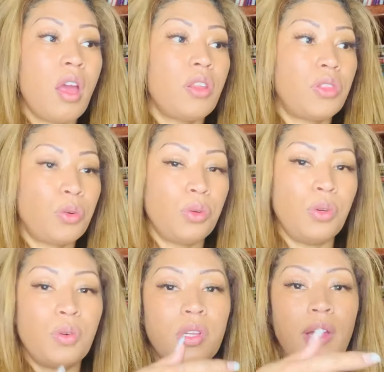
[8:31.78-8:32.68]
through
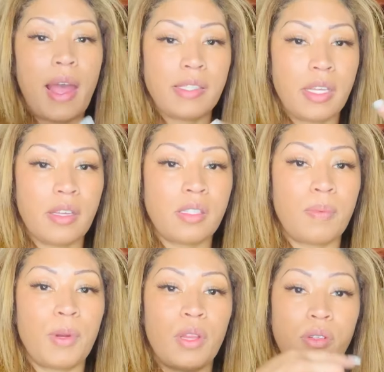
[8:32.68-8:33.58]
utilizing
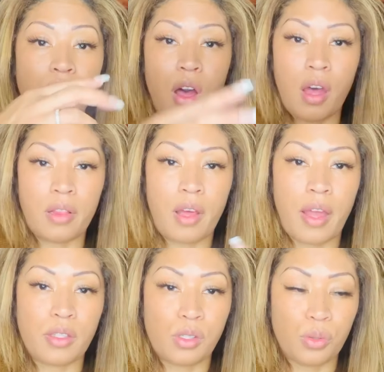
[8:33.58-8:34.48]
some of those
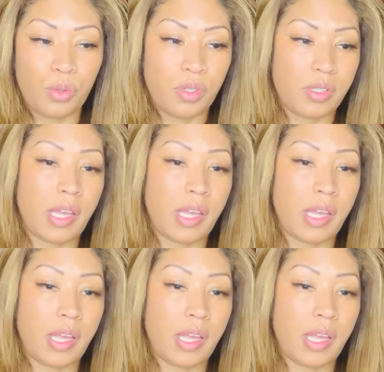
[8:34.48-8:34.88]
online tools.